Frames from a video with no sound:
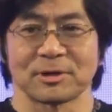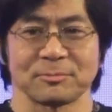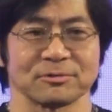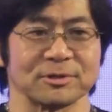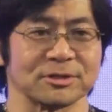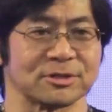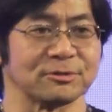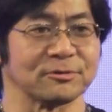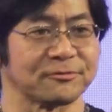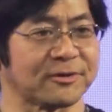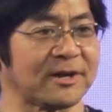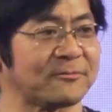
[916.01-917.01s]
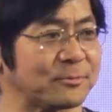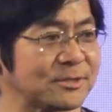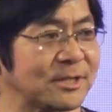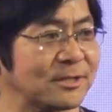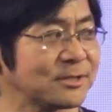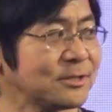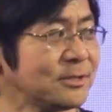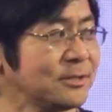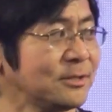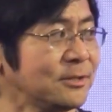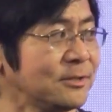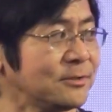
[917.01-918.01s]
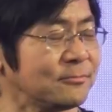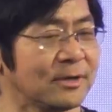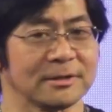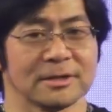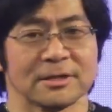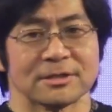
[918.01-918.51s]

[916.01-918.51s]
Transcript: between 2 and 5%, right?